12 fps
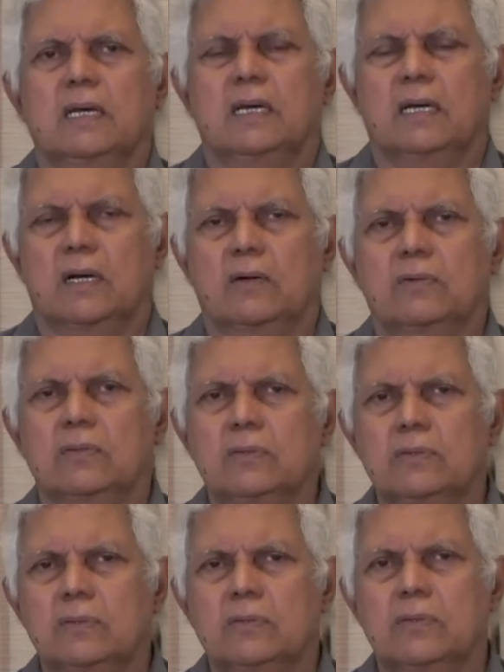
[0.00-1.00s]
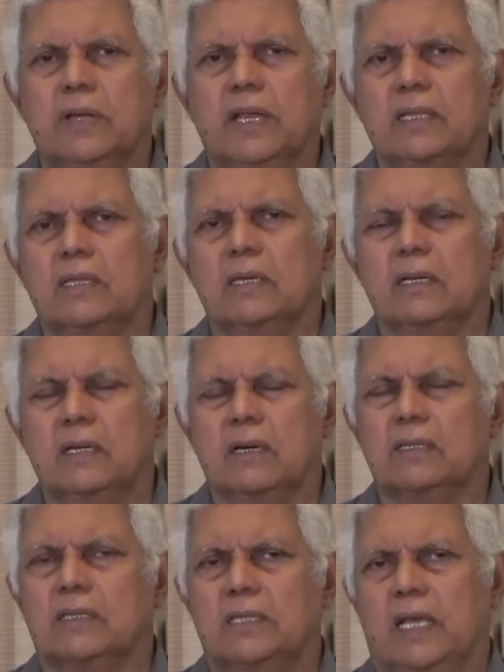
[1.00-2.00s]
uh, who, who get the
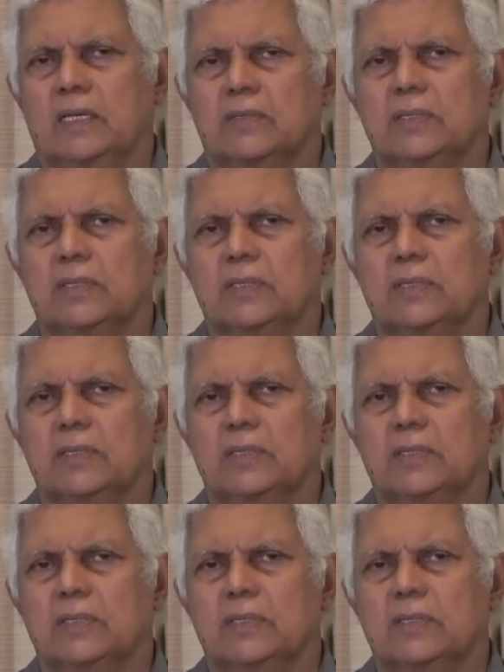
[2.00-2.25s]
God thing.